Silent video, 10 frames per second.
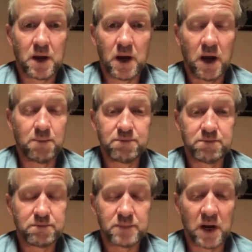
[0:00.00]

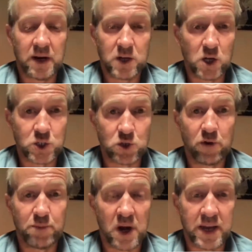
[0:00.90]
Um, I lost two
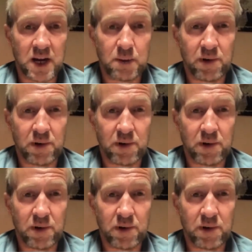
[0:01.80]
of my young